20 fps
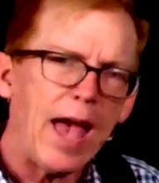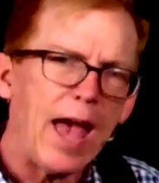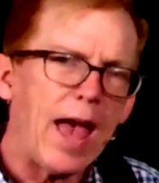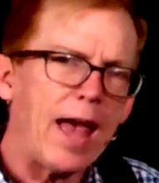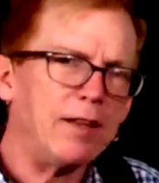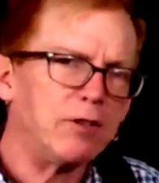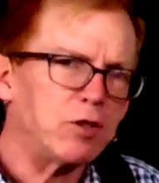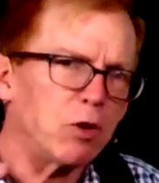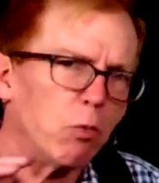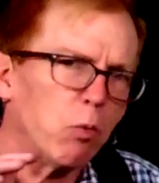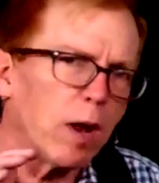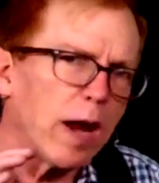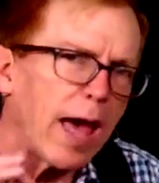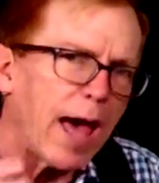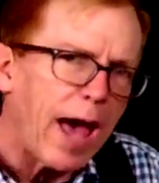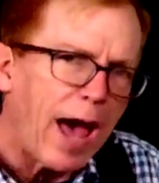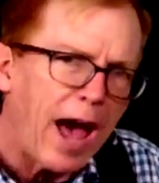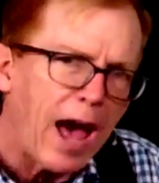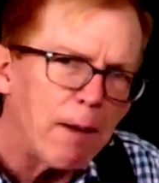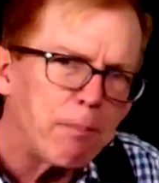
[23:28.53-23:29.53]
And so what
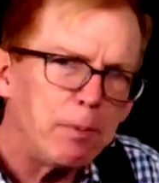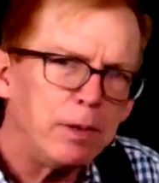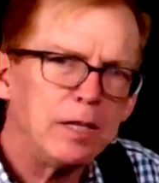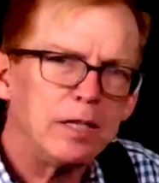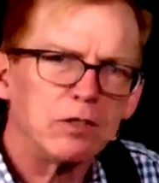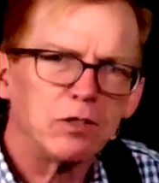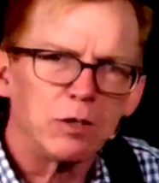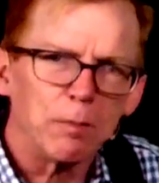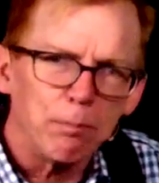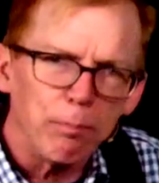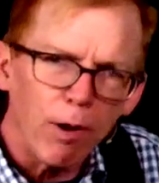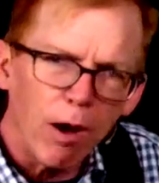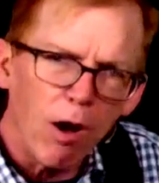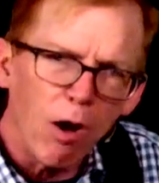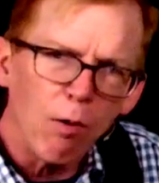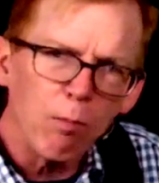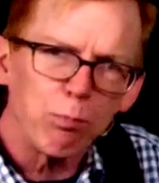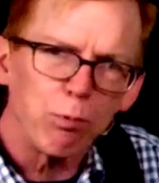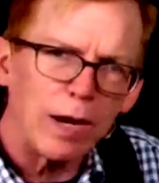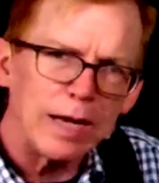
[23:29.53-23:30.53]
happened is the
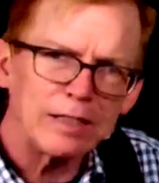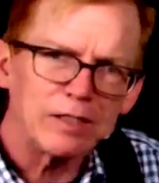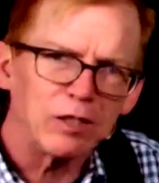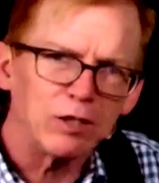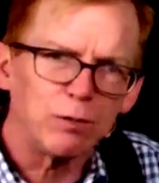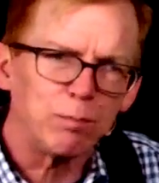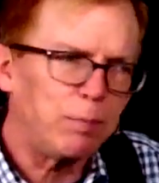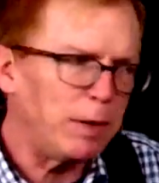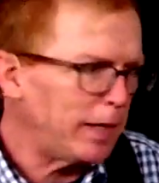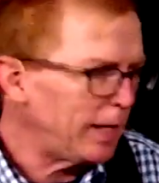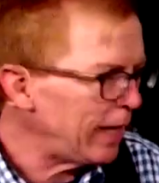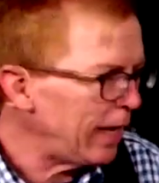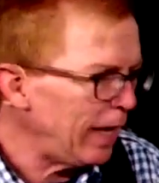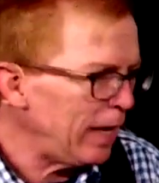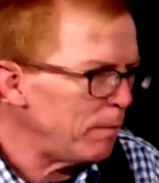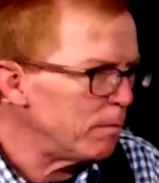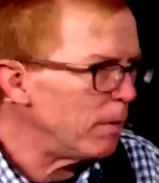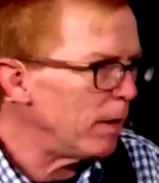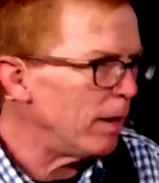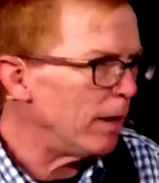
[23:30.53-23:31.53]
palm branches
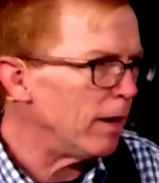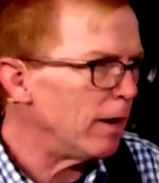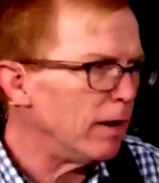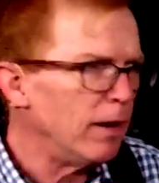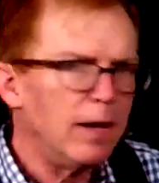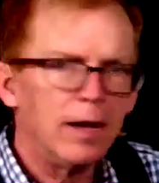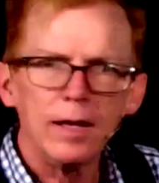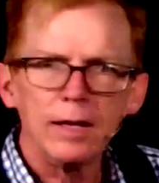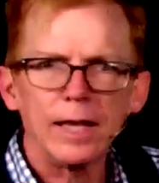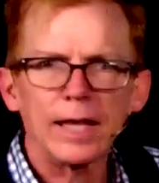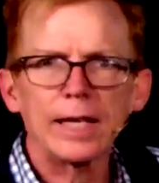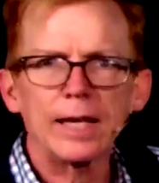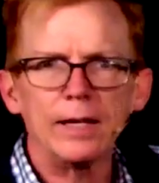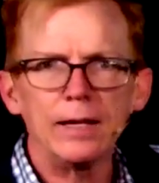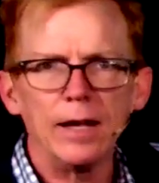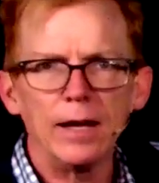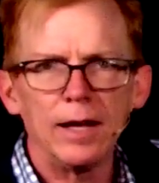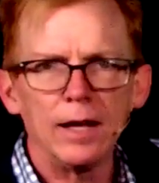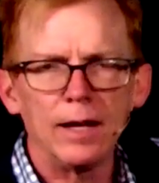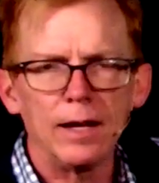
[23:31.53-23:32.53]
became like a
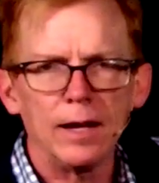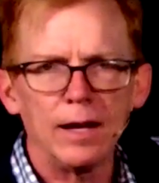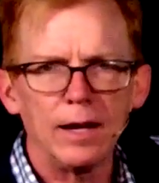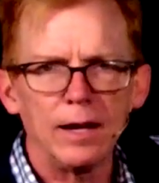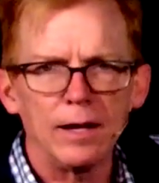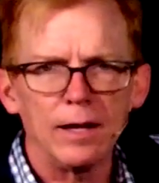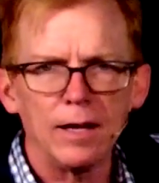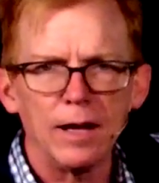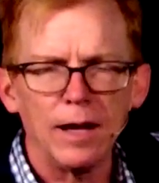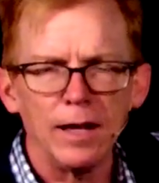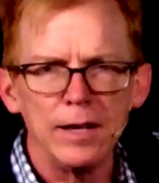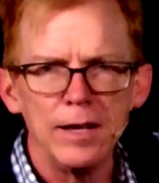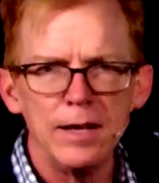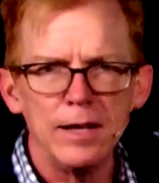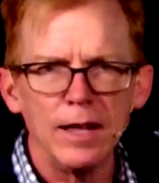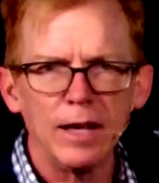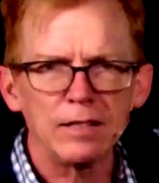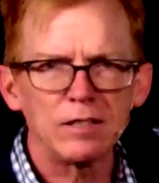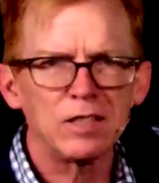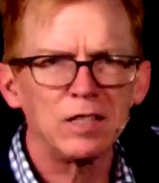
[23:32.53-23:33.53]

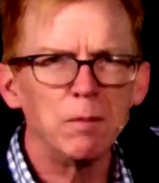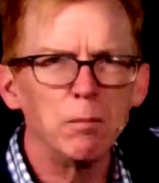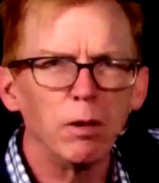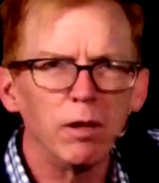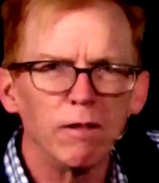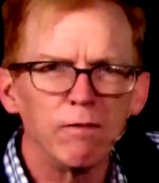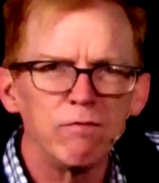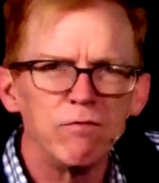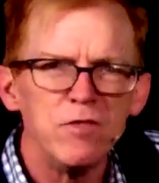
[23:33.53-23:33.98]
symbol of